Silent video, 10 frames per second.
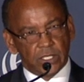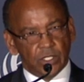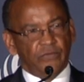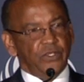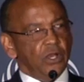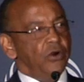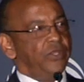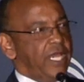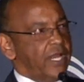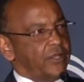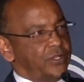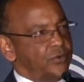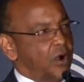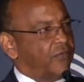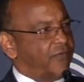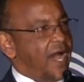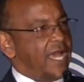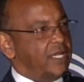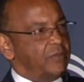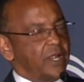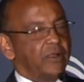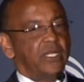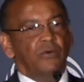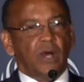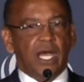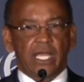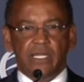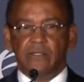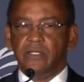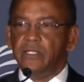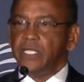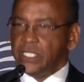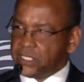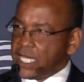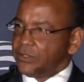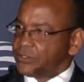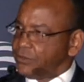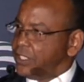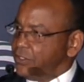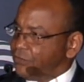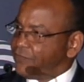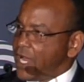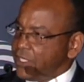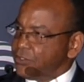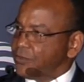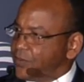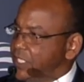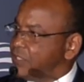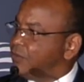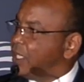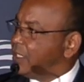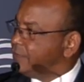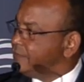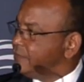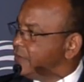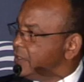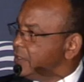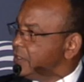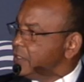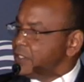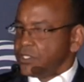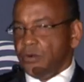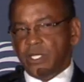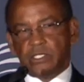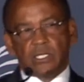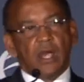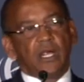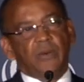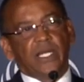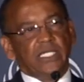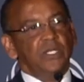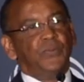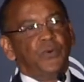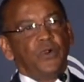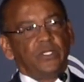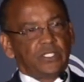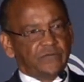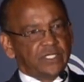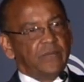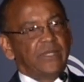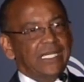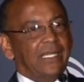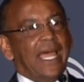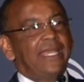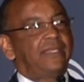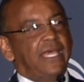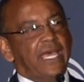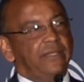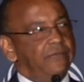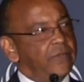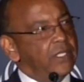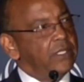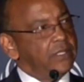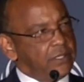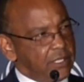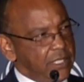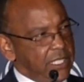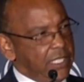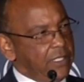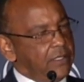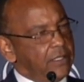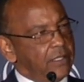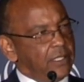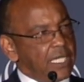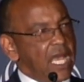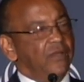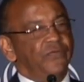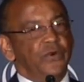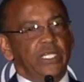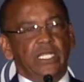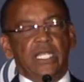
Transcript: You know, if you go there, you won't find American wine in South Korea. You'll find European wine. So when you talk about the importance of something like that to the California